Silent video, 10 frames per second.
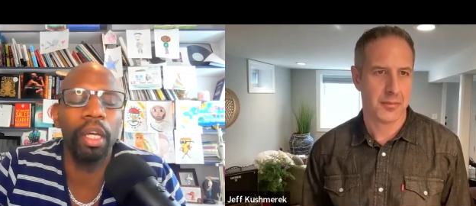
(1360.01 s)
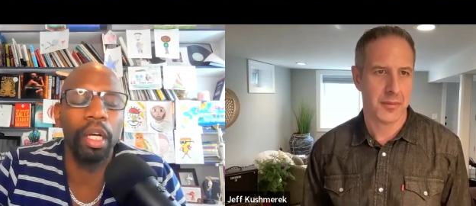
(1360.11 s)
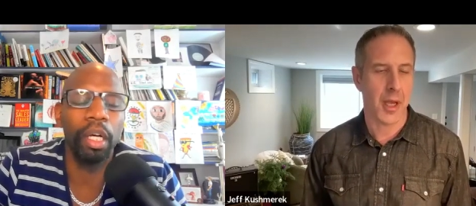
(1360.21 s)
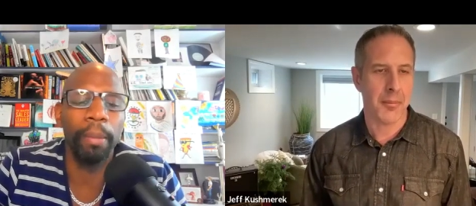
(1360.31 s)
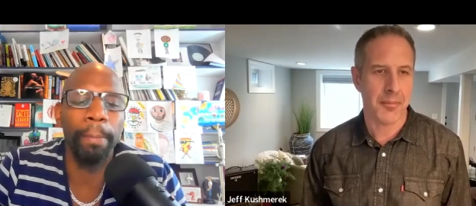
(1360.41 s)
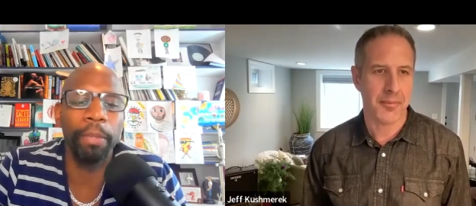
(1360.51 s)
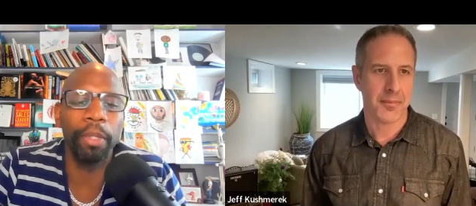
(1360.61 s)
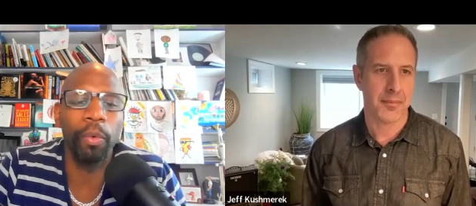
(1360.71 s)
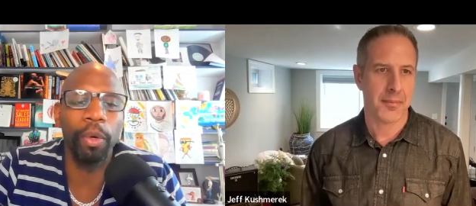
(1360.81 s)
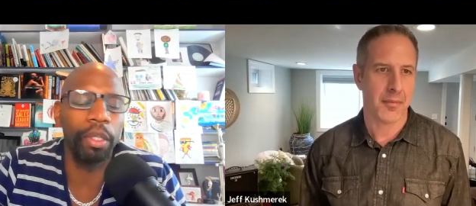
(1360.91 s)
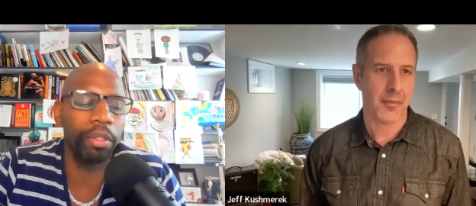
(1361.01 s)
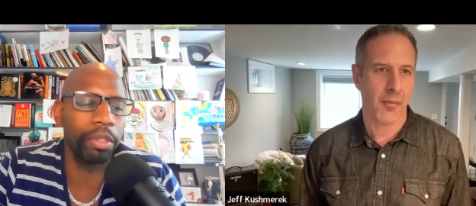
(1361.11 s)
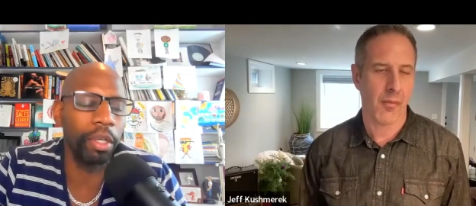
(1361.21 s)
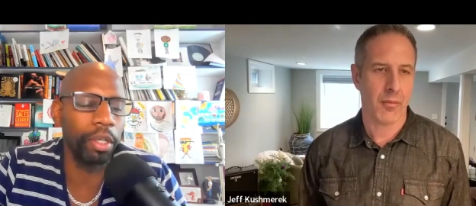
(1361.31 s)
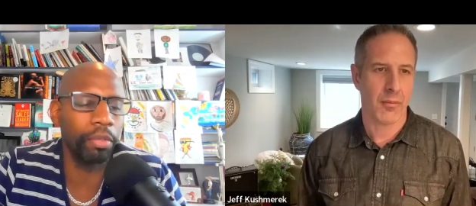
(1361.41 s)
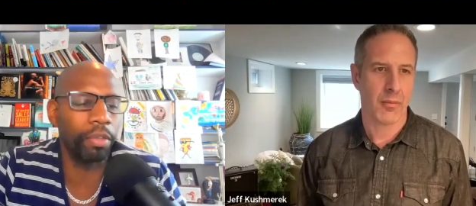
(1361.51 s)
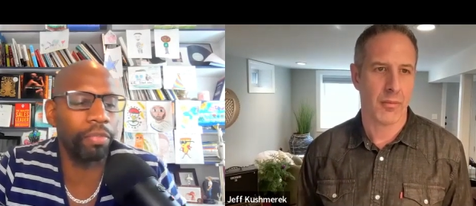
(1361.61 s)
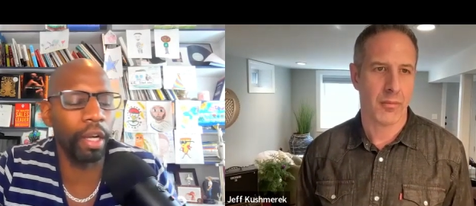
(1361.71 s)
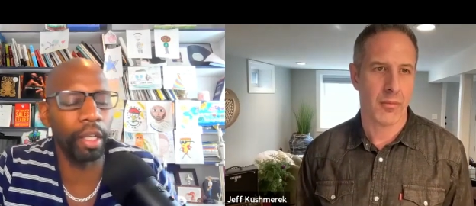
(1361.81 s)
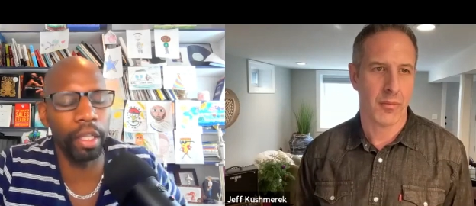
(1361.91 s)
Speaker 1: Yep. Um, you know, we're concerned,
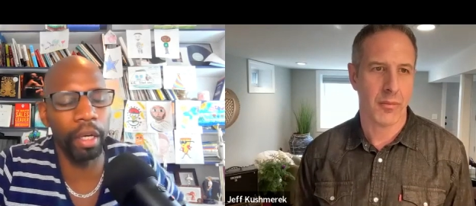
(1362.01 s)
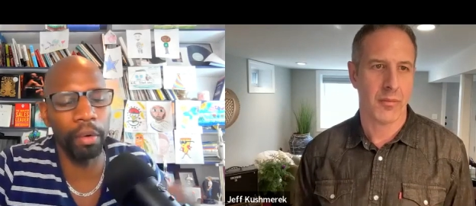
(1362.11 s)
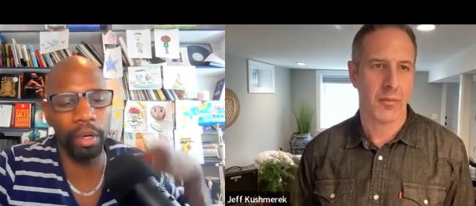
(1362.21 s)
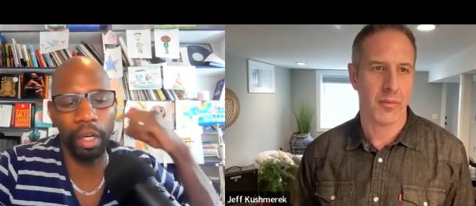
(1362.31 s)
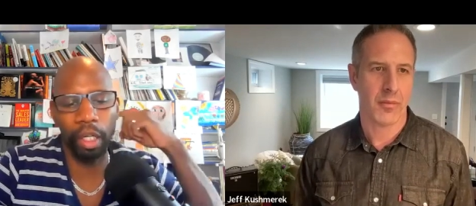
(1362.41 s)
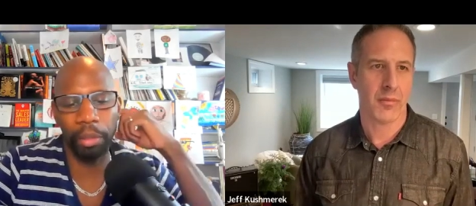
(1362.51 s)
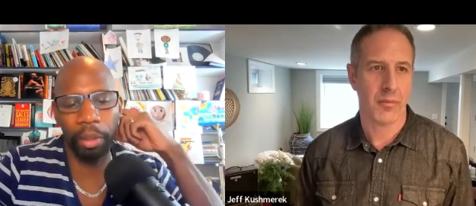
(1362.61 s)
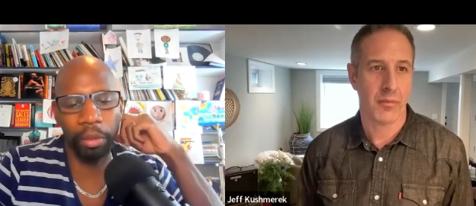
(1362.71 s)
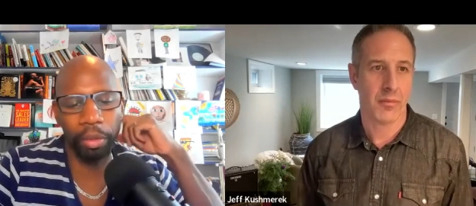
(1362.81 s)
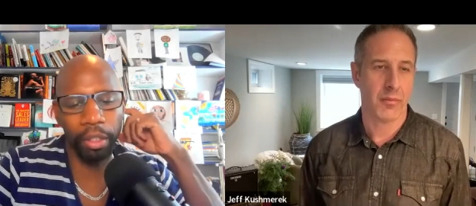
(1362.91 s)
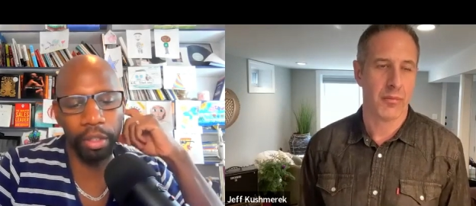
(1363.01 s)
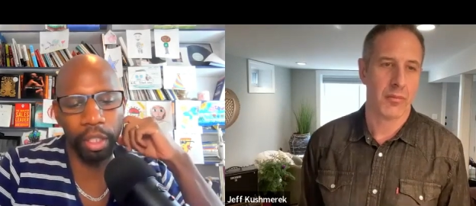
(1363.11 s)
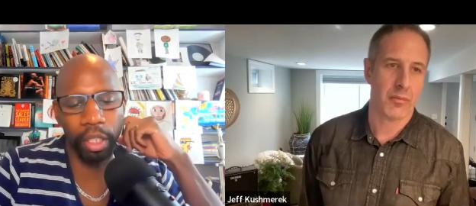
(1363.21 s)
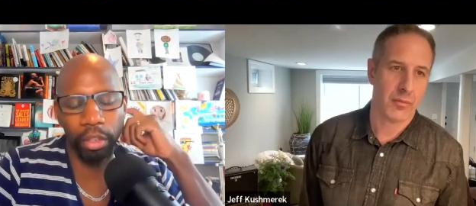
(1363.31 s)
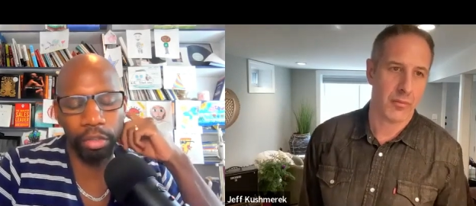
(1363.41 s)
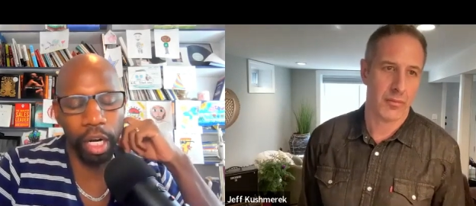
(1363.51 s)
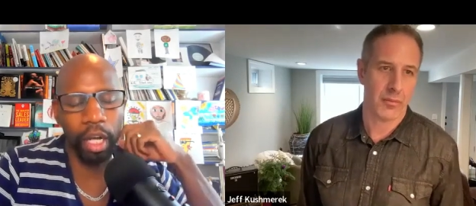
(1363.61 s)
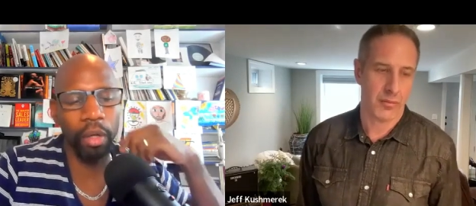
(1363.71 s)
frankly, that we're not going to be able to raise the next